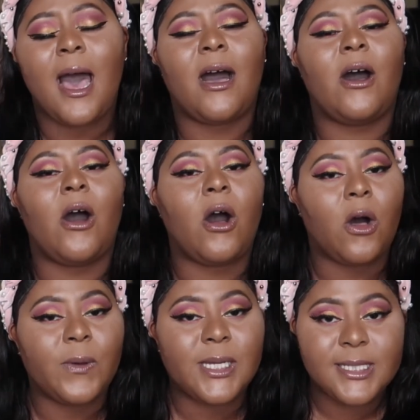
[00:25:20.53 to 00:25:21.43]
I
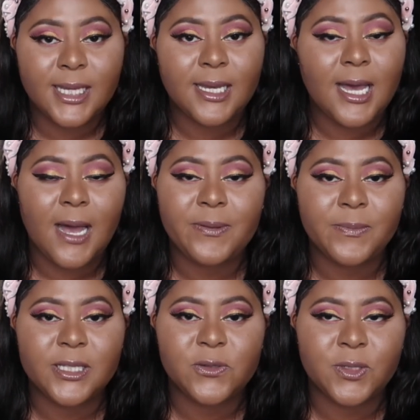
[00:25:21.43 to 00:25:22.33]
always get
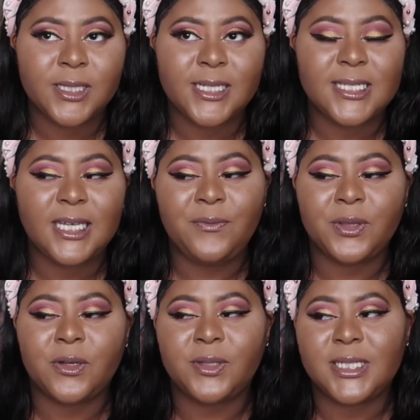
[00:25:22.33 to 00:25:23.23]
compliments on this,
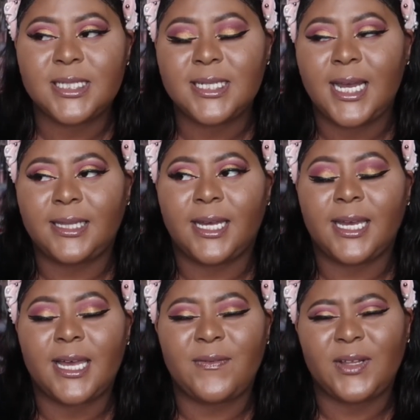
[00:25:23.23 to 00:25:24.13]
even though this is not
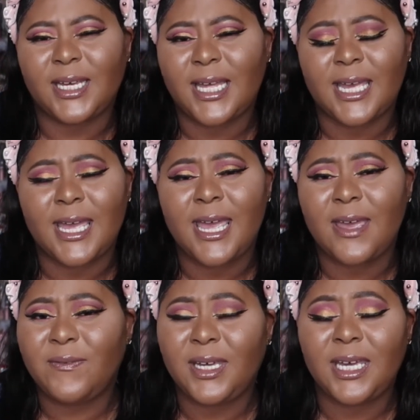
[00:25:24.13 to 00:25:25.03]
like, I feel like like a
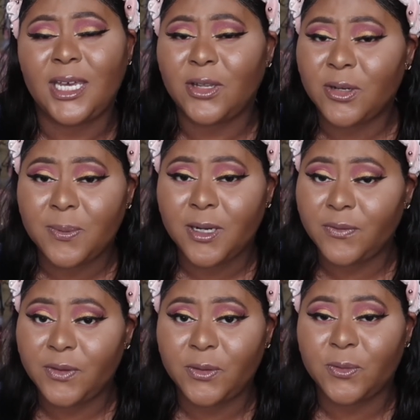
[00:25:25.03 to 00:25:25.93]
heavy hitter
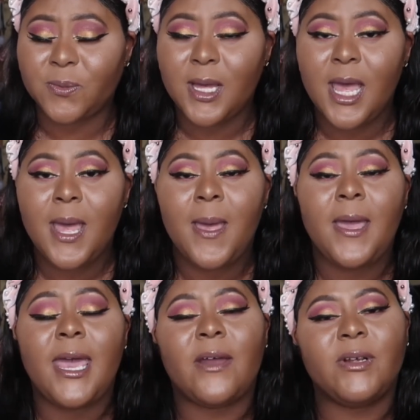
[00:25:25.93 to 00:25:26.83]
perfume.
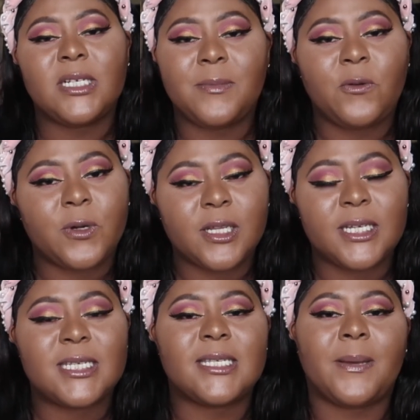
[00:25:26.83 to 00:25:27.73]
Every time I wear
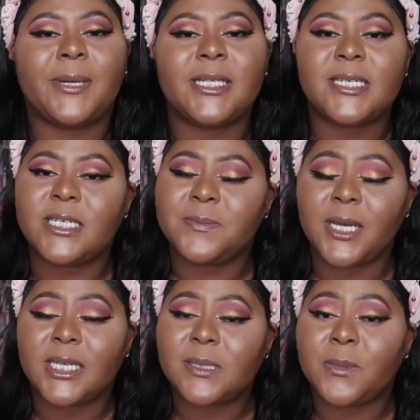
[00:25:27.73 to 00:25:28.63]
this, somebody tells
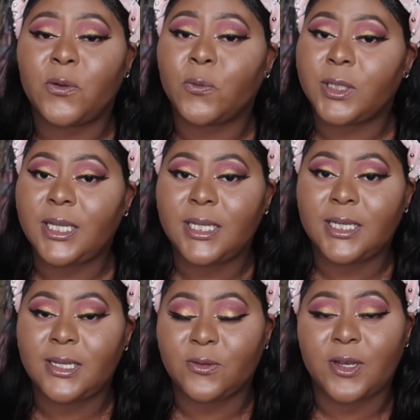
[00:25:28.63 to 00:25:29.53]
me I smell really
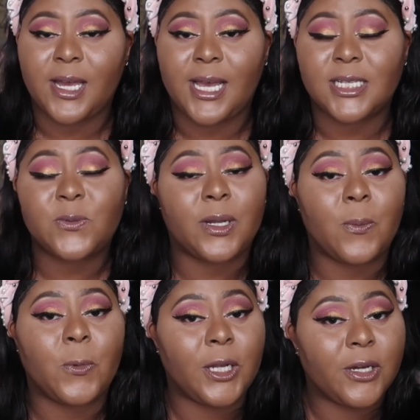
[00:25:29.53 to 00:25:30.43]
good or they ask what
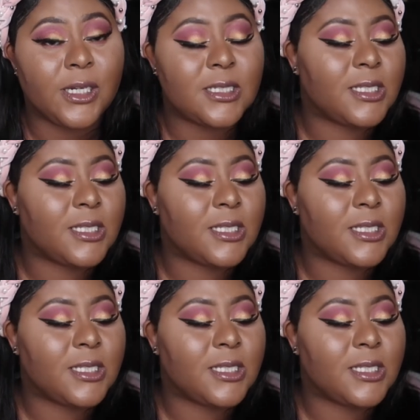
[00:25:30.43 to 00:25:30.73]
I'm wearing.